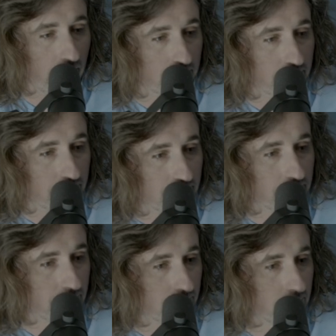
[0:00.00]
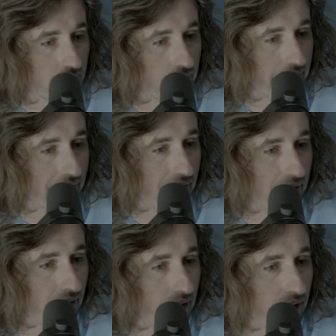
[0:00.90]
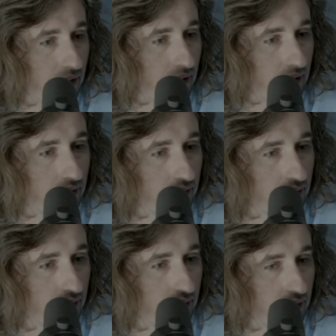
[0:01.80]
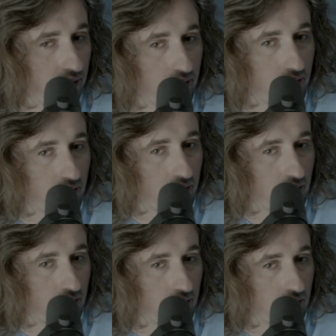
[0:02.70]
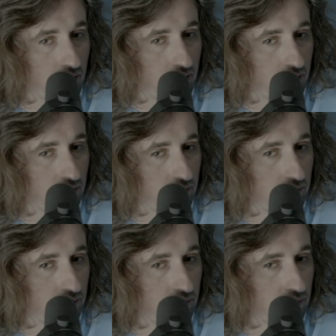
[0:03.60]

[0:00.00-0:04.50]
(silent)